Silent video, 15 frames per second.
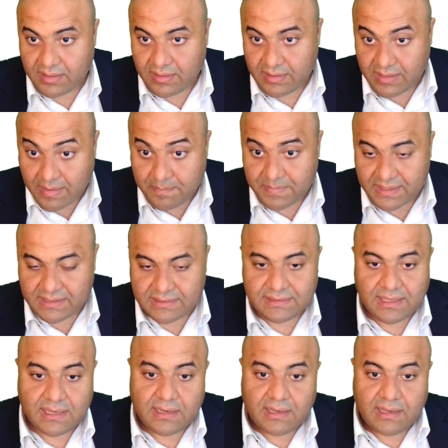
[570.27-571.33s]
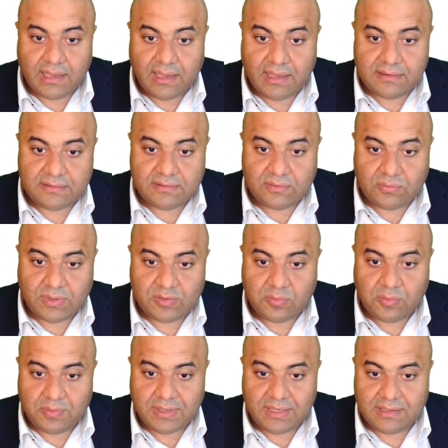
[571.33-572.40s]
numbers, and what
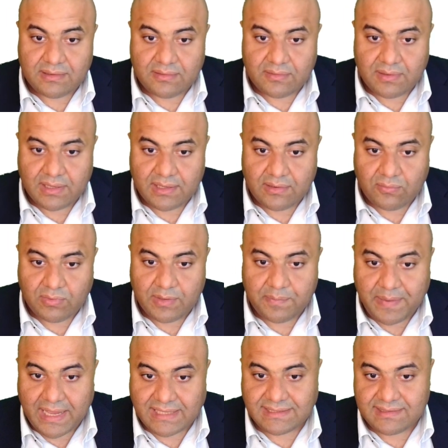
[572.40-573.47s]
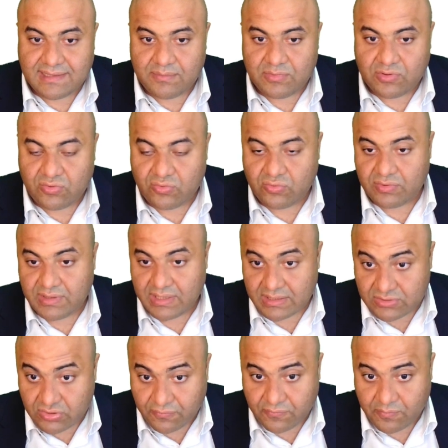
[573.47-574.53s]
we pass them through the
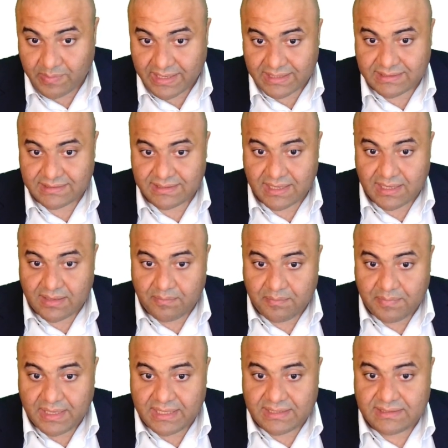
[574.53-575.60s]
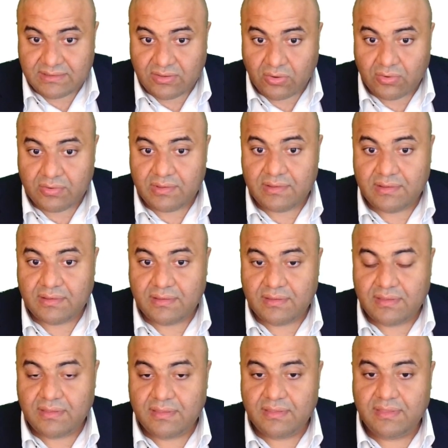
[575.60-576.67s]
softmax based on
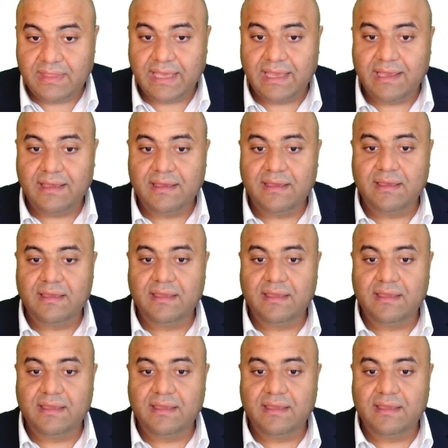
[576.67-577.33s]
the